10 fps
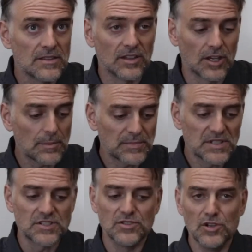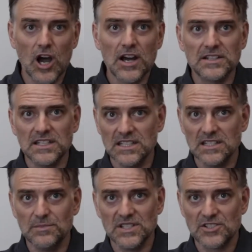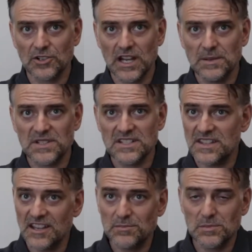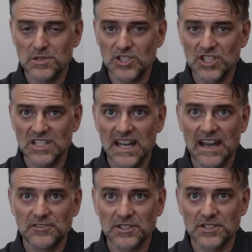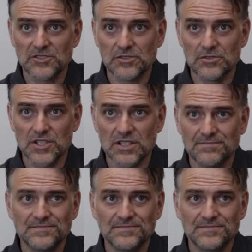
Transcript: The couplers do not need to be scraped as they've been machined after extrusion.